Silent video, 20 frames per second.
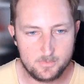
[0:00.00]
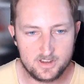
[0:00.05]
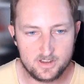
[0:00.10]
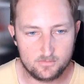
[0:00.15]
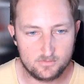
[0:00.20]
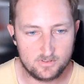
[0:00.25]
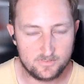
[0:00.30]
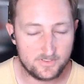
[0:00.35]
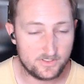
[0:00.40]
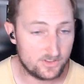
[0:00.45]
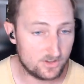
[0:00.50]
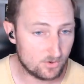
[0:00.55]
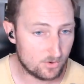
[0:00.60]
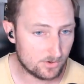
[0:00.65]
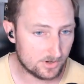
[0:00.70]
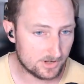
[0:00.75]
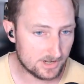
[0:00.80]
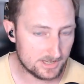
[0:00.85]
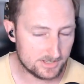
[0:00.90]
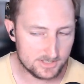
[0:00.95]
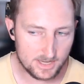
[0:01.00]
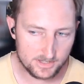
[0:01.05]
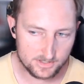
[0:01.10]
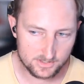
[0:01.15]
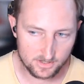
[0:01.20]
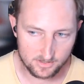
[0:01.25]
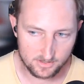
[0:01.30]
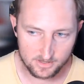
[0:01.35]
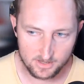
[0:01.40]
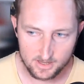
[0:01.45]
it within the
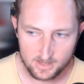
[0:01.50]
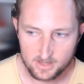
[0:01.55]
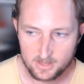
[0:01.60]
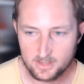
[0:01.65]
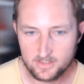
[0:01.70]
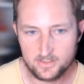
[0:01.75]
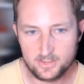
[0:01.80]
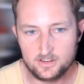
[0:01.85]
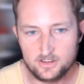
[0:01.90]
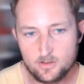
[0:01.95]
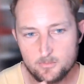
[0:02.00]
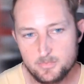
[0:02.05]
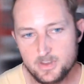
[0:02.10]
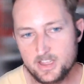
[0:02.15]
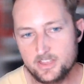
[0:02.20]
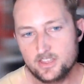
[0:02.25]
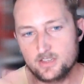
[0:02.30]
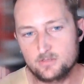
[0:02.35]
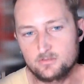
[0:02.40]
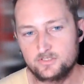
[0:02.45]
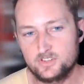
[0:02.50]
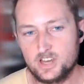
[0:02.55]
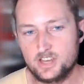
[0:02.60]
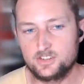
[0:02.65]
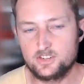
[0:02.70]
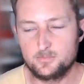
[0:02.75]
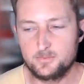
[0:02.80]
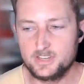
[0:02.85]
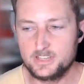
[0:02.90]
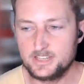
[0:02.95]
organization. Then you compare that with
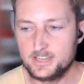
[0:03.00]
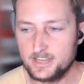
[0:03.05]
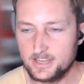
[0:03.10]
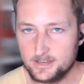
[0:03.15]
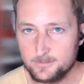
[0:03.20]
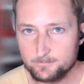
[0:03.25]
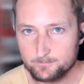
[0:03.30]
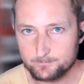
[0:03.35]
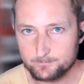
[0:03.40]
ChatGPT,